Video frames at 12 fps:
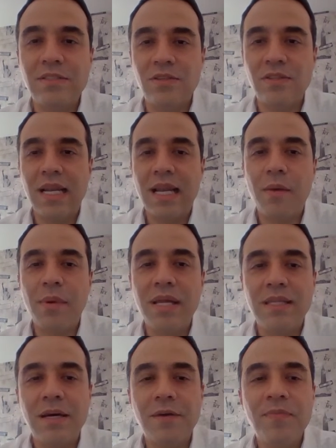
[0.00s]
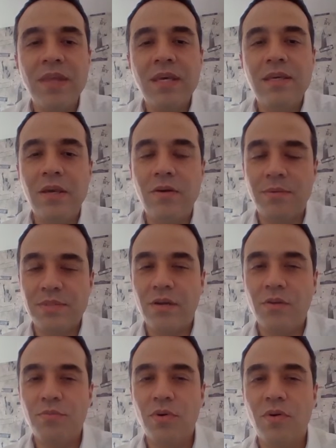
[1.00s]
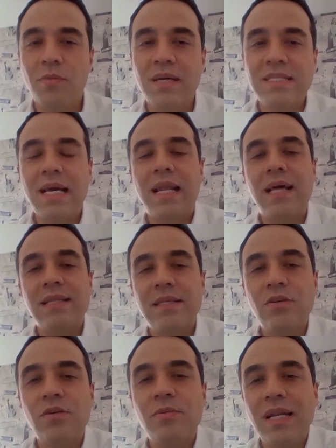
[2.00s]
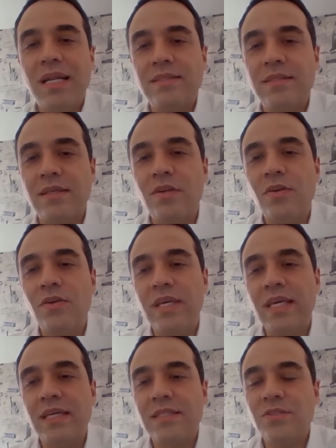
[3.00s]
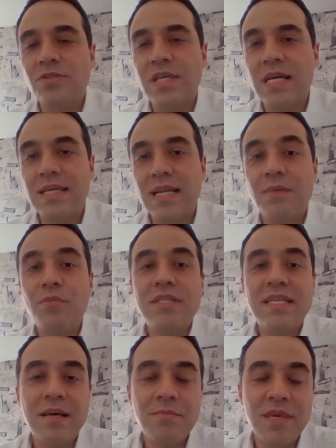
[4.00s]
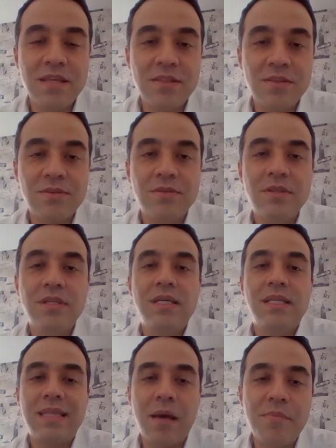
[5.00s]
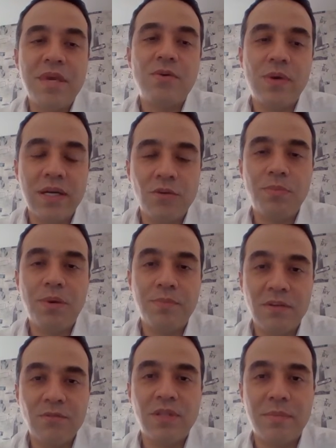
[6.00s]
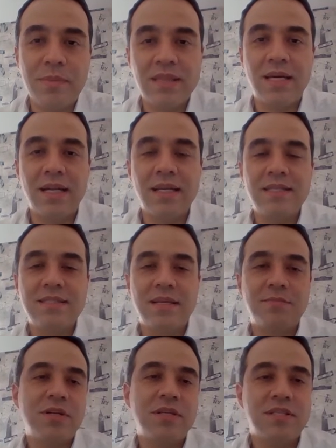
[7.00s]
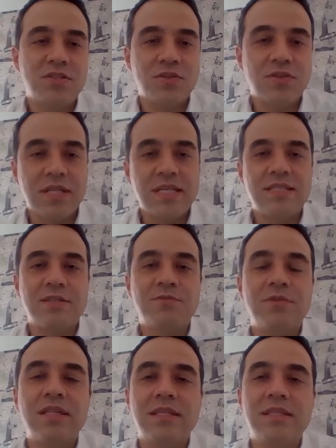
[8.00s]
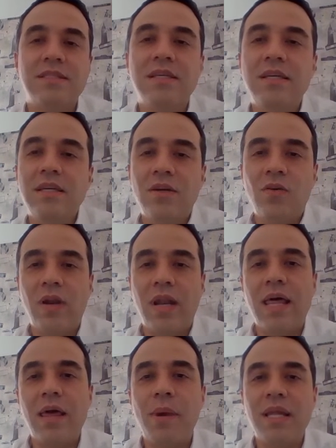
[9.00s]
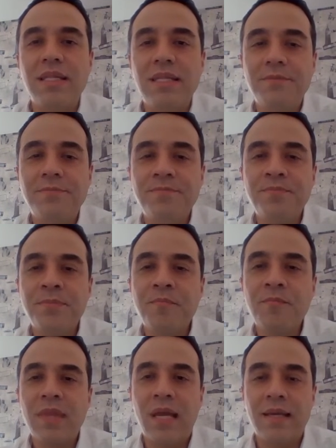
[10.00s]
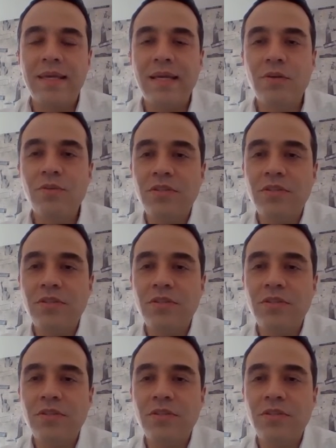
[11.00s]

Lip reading: That makes that the grid need to prepare themselves to receive these other new generation projects coming to the system and then to warranty the distribution.